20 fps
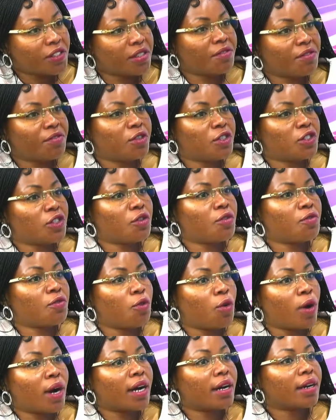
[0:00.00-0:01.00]
the future
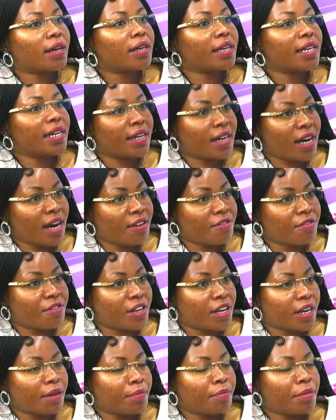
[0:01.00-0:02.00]
of work in Africa?